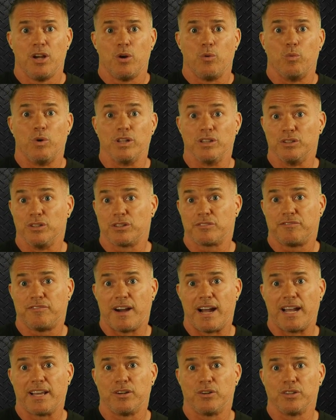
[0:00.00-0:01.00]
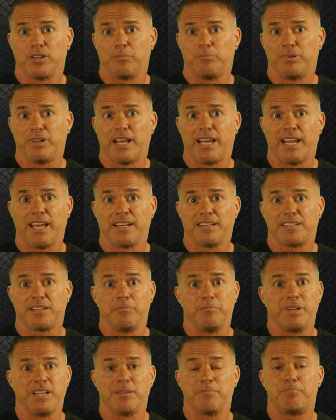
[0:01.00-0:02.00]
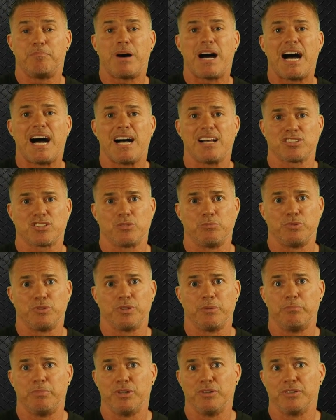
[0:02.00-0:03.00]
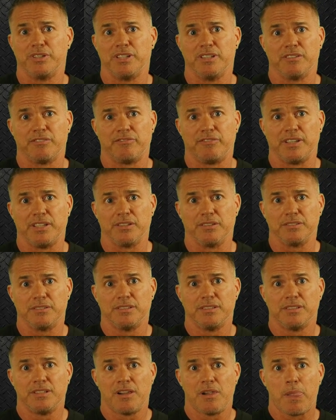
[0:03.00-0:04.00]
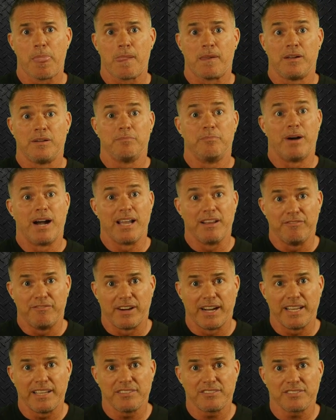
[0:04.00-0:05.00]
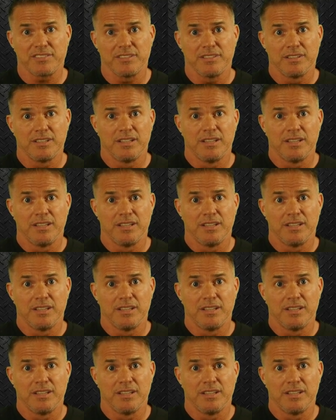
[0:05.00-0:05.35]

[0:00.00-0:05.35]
What looked fine on the plan can be impossible to build in the field. My advice?